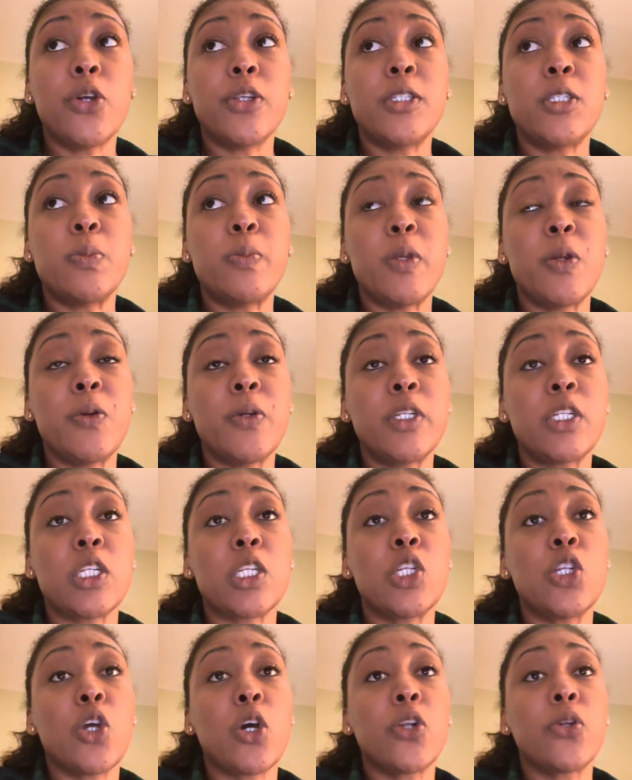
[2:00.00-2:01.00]
spirit
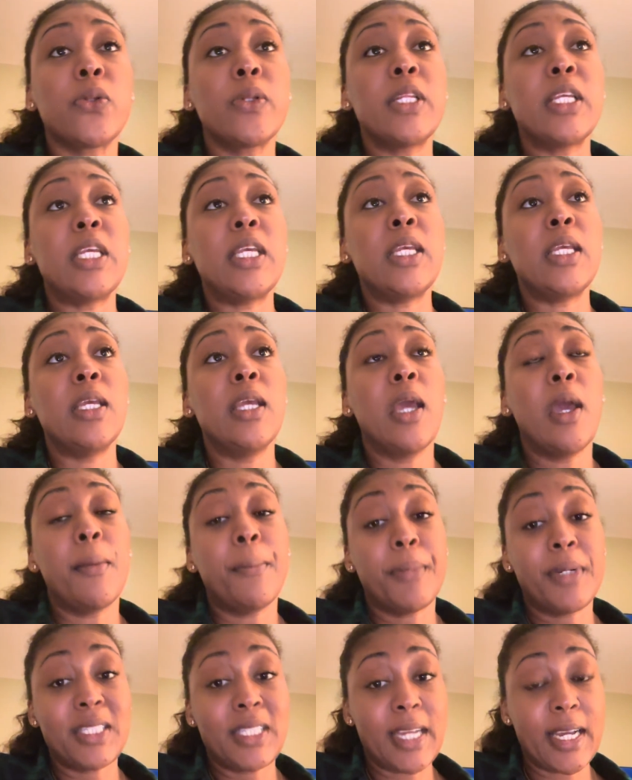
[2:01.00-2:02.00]
not only
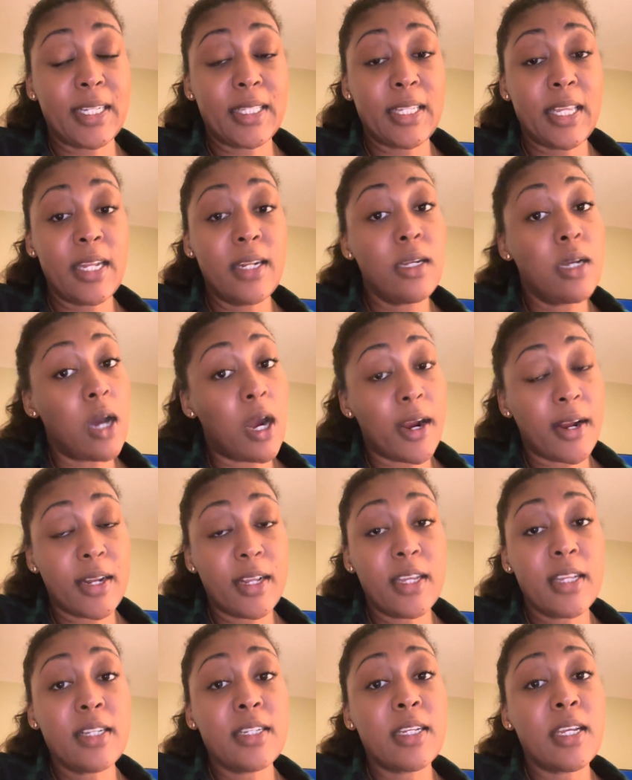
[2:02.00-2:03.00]
protected,
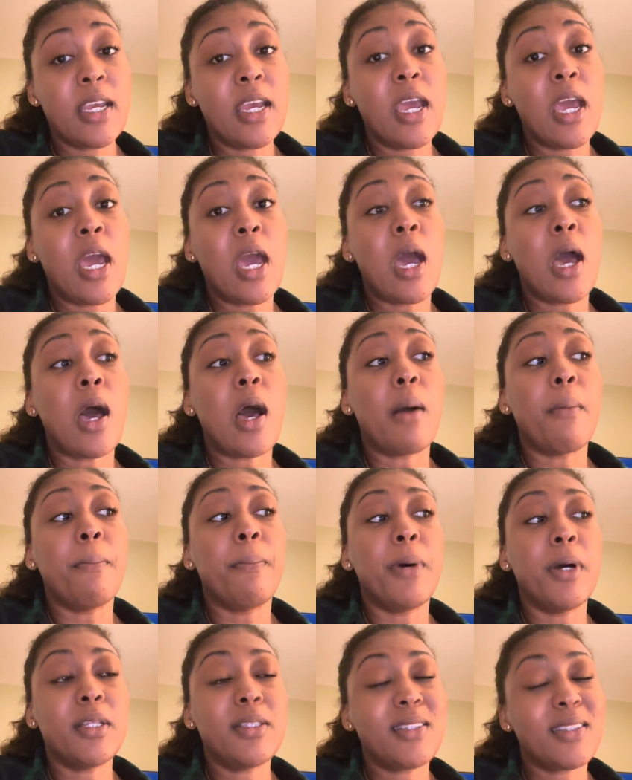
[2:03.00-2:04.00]
guarded,
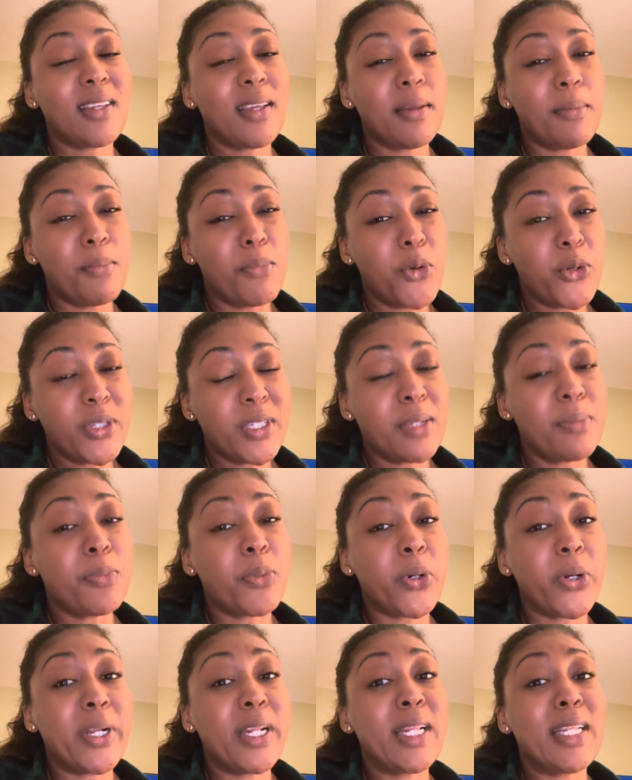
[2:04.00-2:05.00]
but most
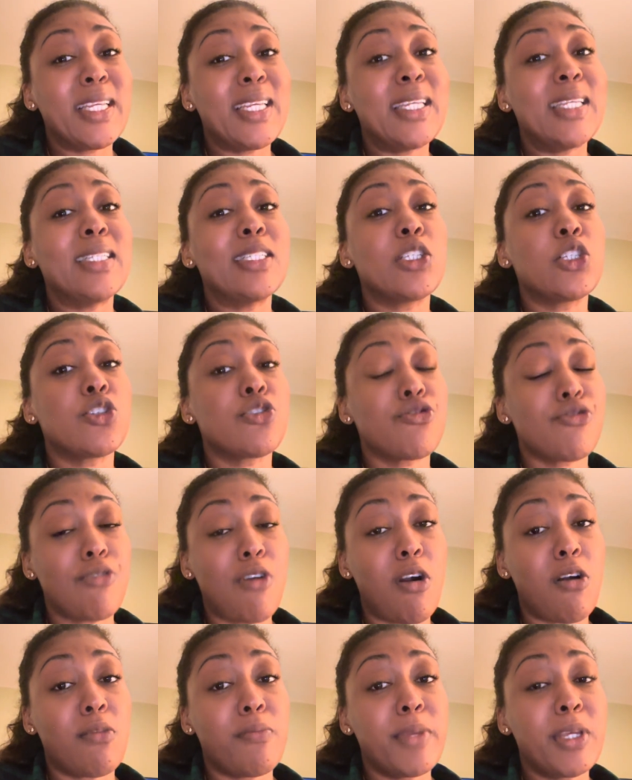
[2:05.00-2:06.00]
importantly,
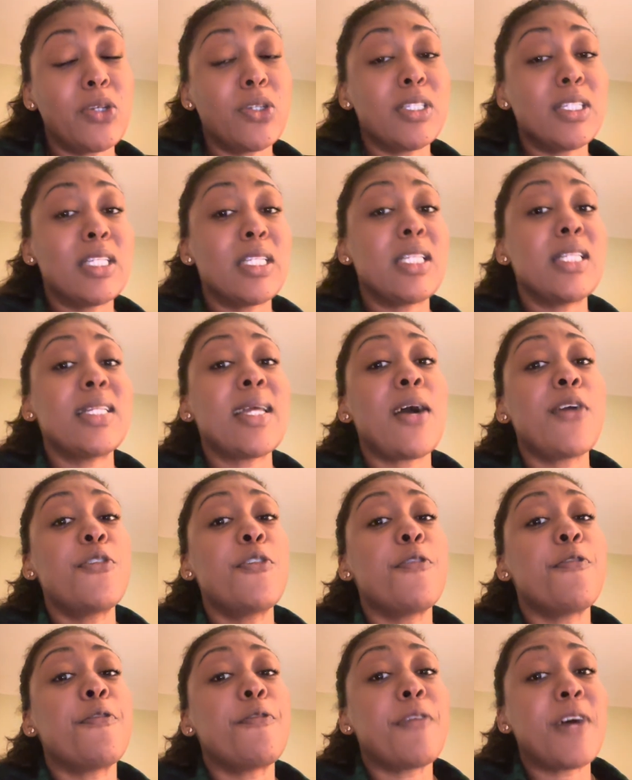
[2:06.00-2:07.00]
strong, because this is how you
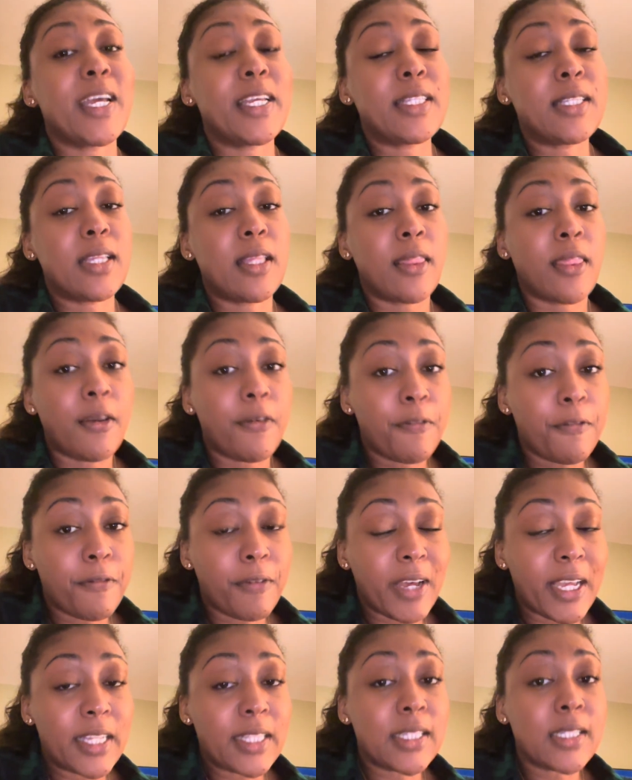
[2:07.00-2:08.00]
fight the
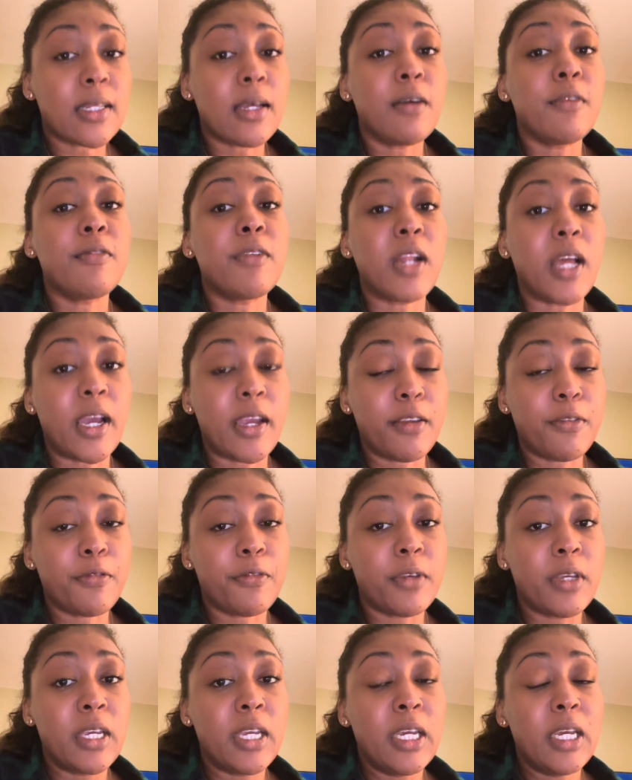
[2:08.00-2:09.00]
fights of life.
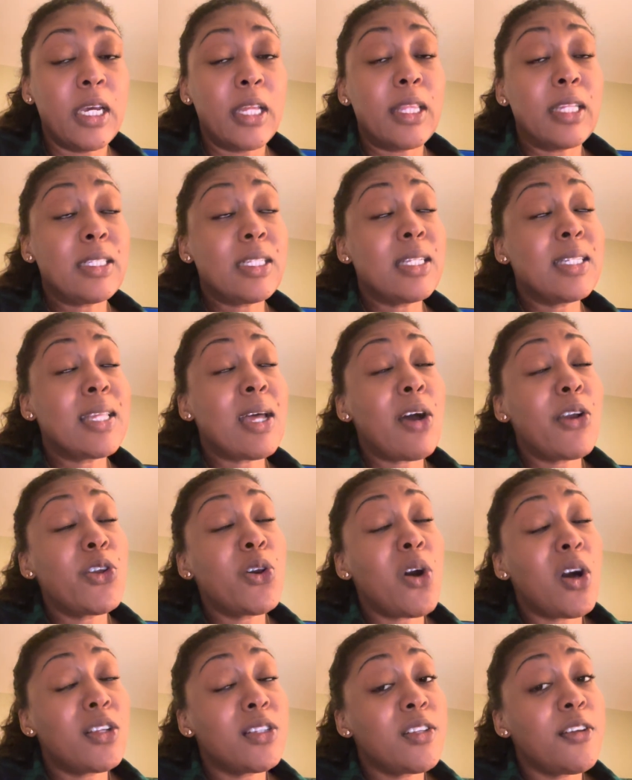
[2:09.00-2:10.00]
This is how you
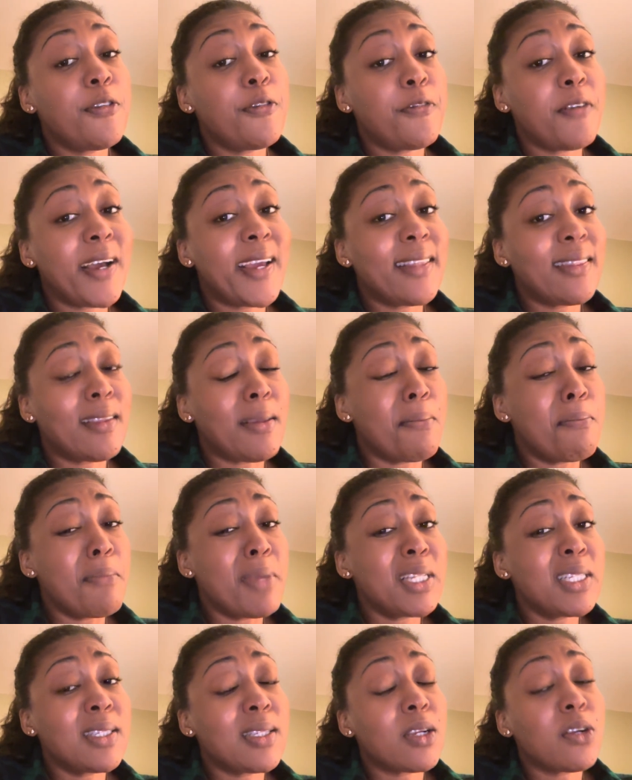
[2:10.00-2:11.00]
also fight
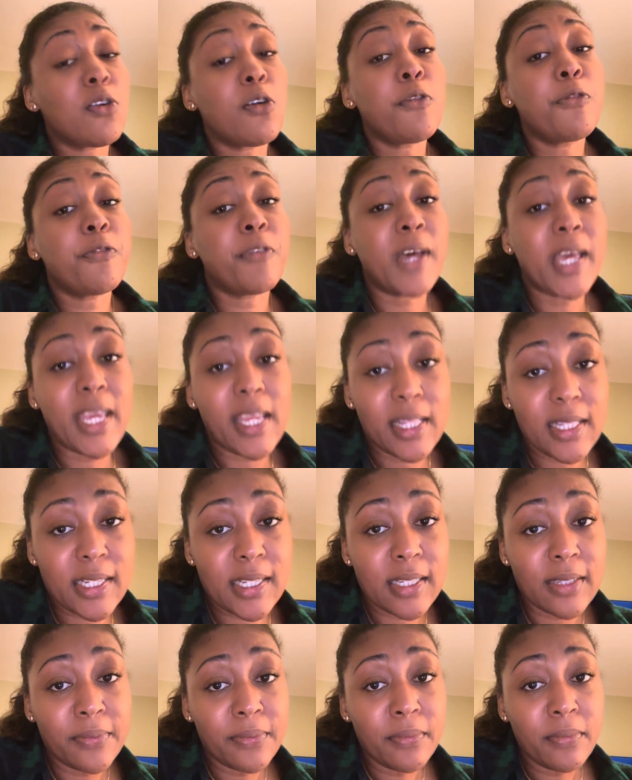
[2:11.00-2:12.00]
mystical fights.
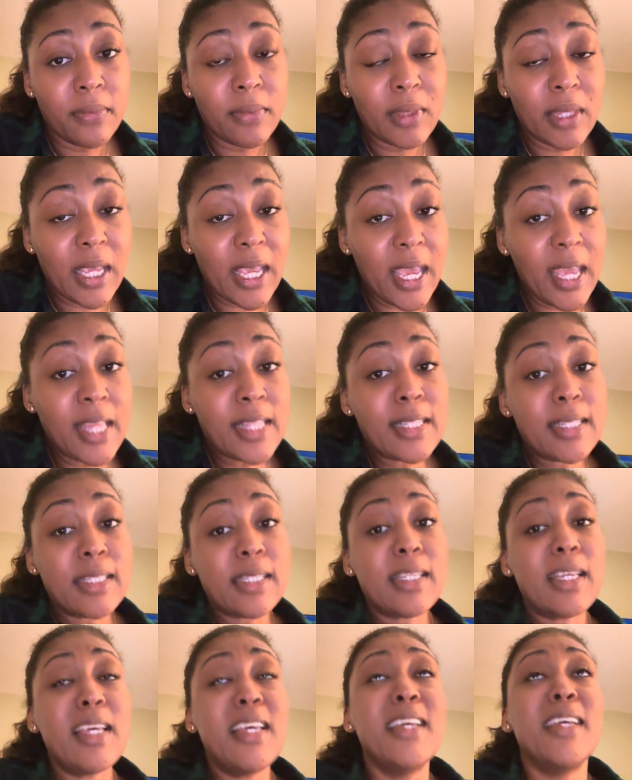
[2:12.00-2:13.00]
It
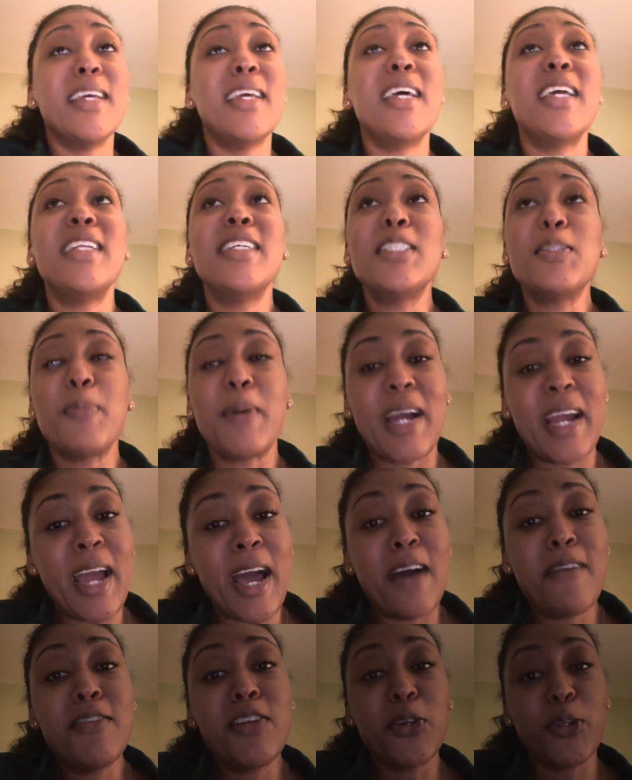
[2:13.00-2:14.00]
is by
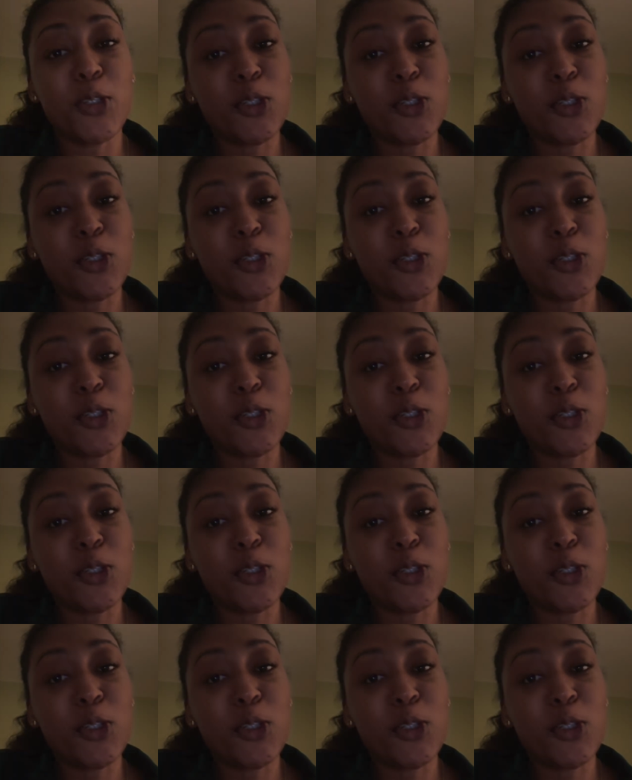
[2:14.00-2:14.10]
having a